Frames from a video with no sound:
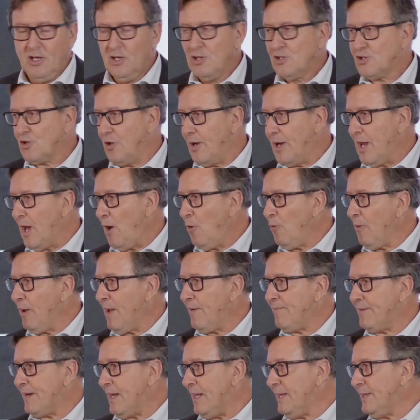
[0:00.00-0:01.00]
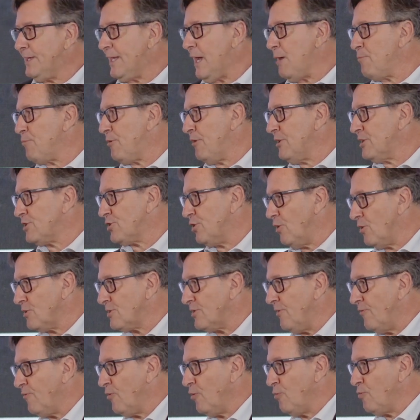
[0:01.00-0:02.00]
So now we have an untapped
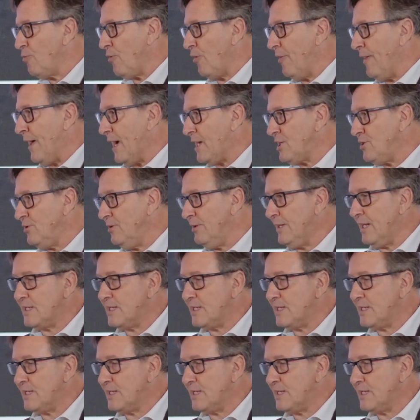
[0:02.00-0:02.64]
resource of food production